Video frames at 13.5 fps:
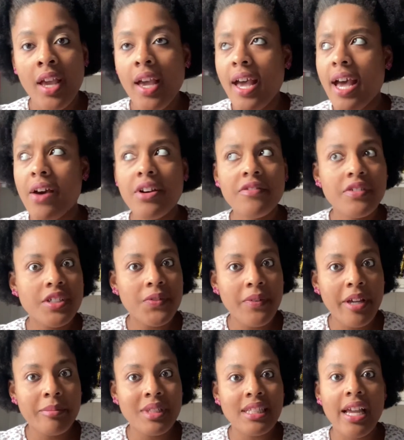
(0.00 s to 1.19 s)
However, his
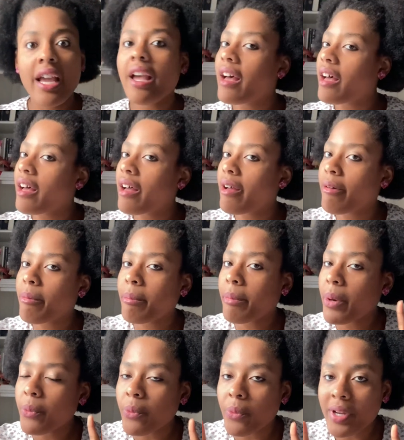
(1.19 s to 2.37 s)
family's like,
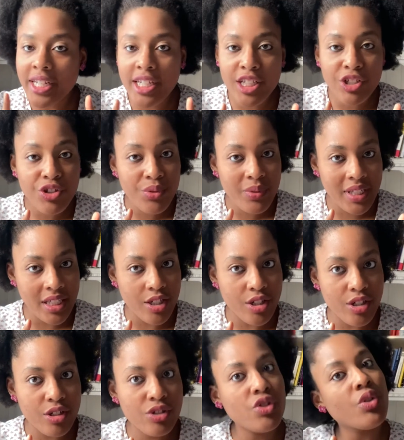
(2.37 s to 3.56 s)
we need you
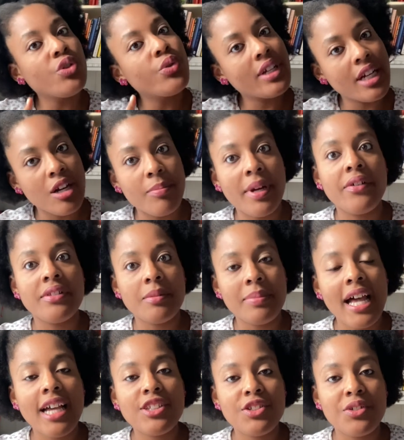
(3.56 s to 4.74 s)
here so you can help out in the
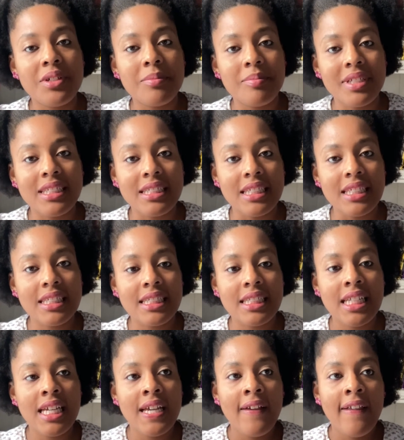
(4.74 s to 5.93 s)
plastering business.
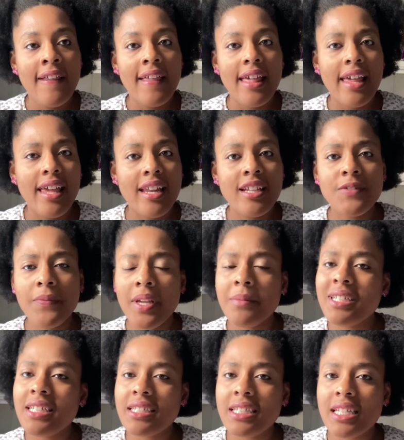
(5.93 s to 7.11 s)
And his
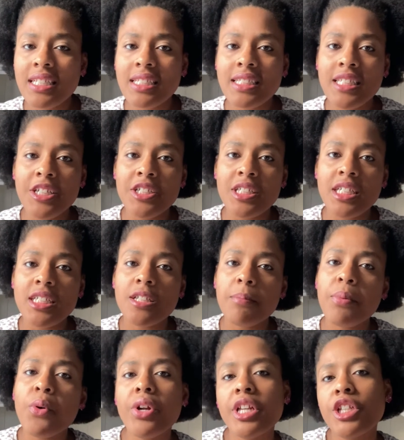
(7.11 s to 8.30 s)
family doesn't necessarily
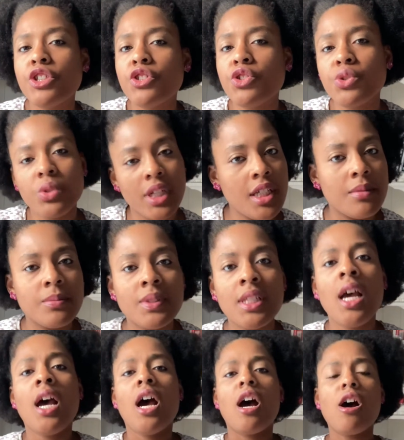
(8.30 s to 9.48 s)
support his dreams
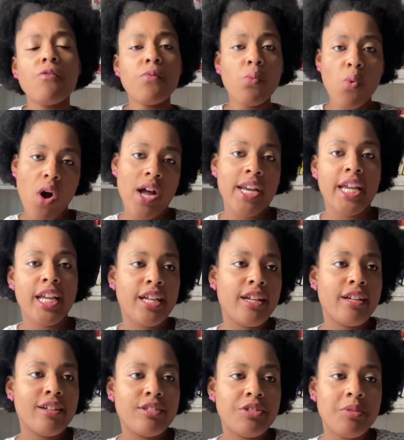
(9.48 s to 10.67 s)
of wanting
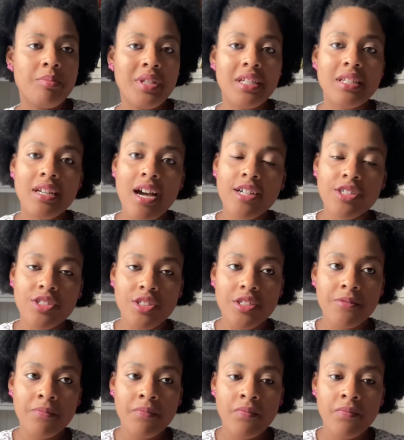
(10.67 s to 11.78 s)
to be a doctor.